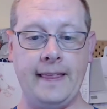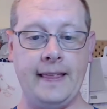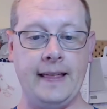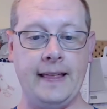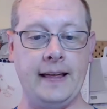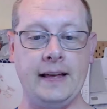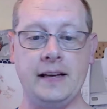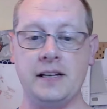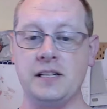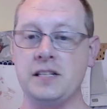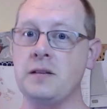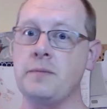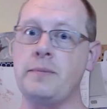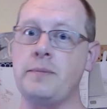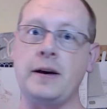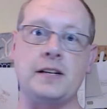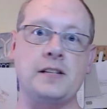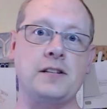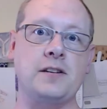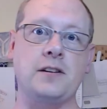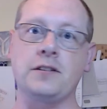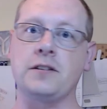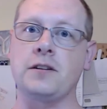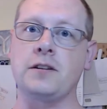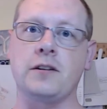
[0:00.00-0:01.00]
is the
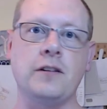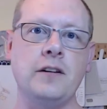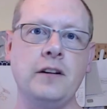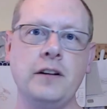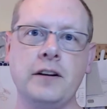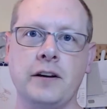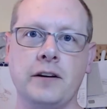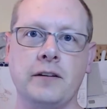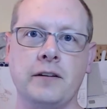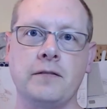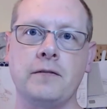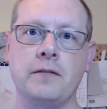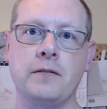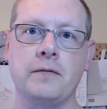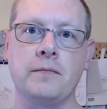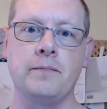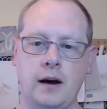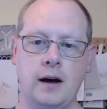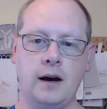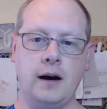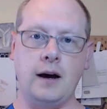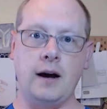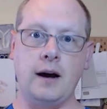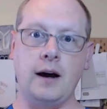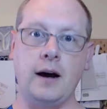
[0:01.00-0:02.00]
best alternative.
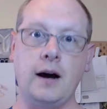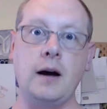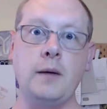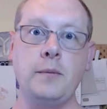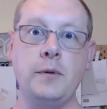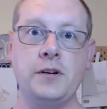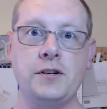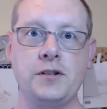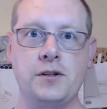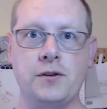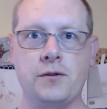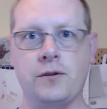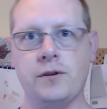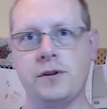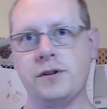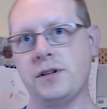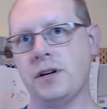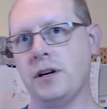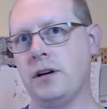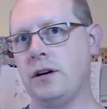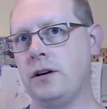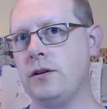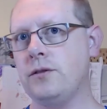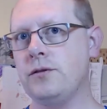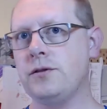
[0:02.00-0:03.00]
Hobby
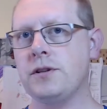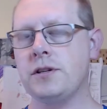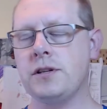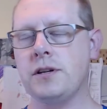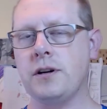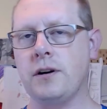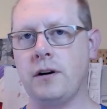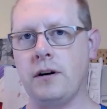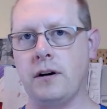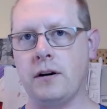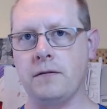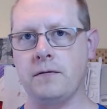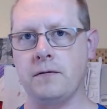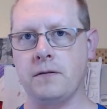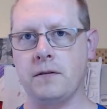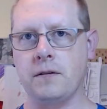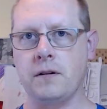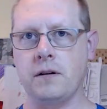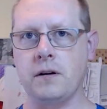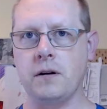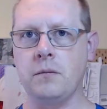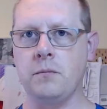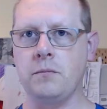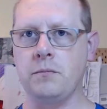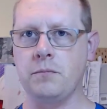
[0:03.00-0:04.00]
stores used to
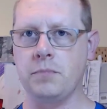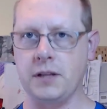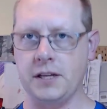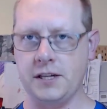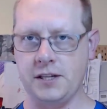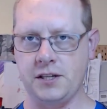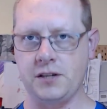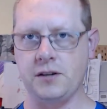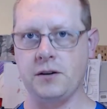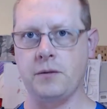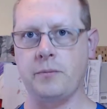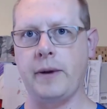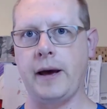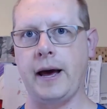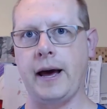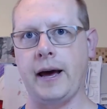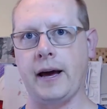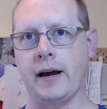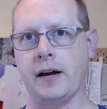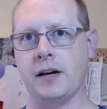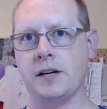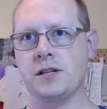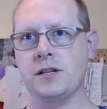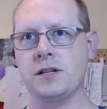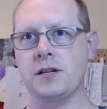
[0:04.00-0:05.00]
offer blister
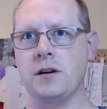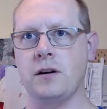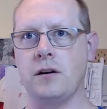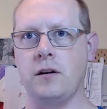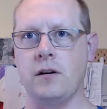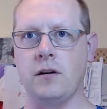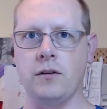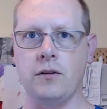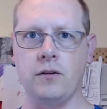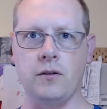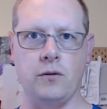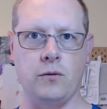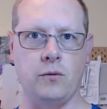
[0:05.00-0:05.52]
packs on their